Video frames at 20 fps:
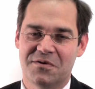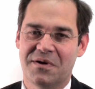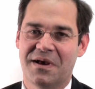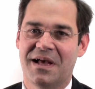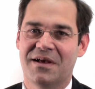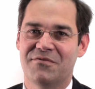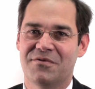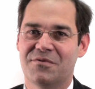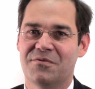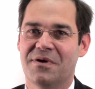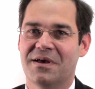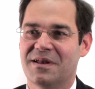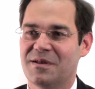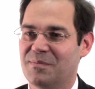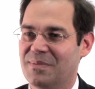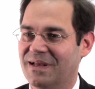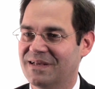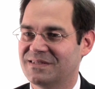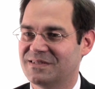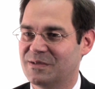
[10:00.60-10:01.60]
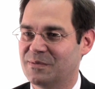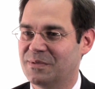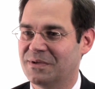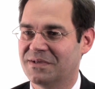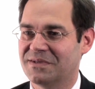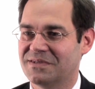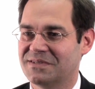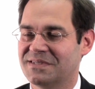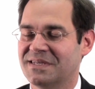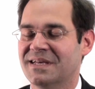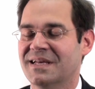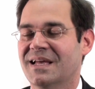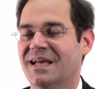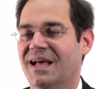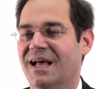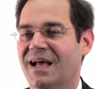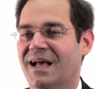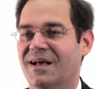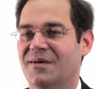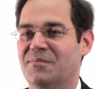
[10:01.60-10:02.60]
you have a rhinoplasty, because
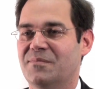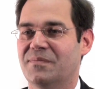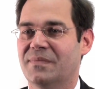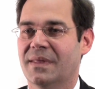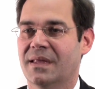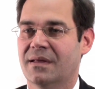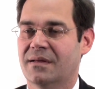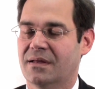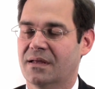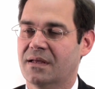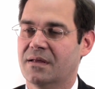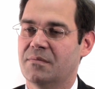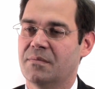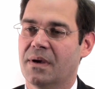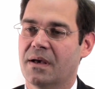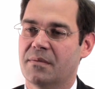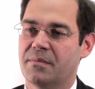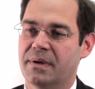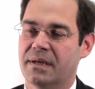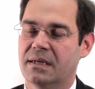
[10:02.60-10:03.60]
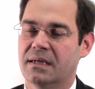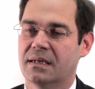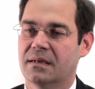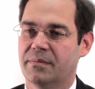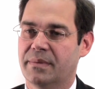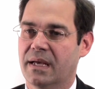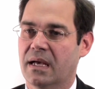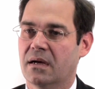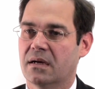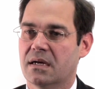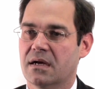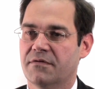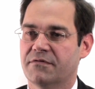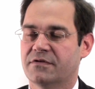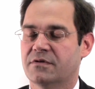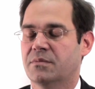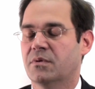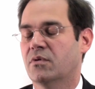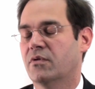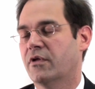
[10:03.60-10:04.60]
it might be a little bit
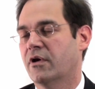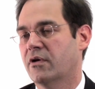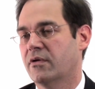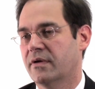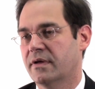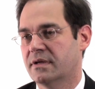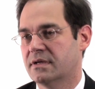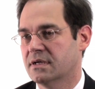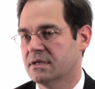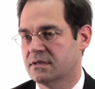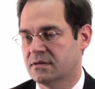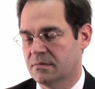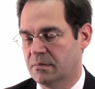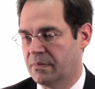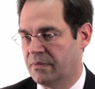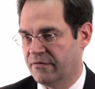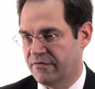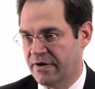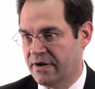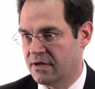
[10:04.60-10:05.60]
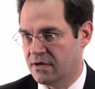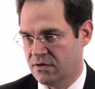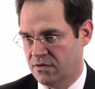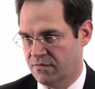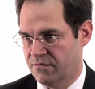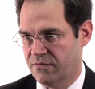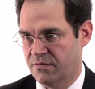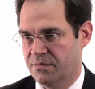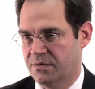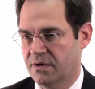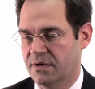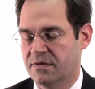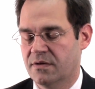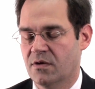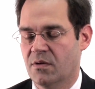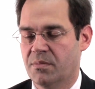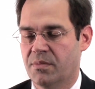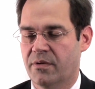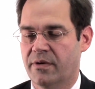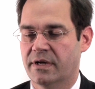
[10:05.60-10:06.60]
uncomfortable, though it doesn't prevent you from doing the
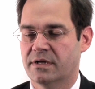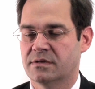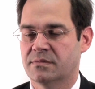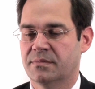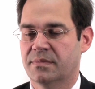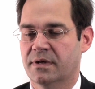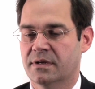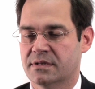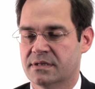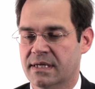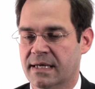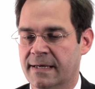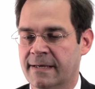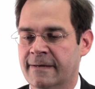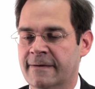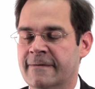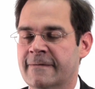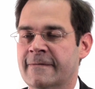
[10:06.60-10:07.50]
operation per se.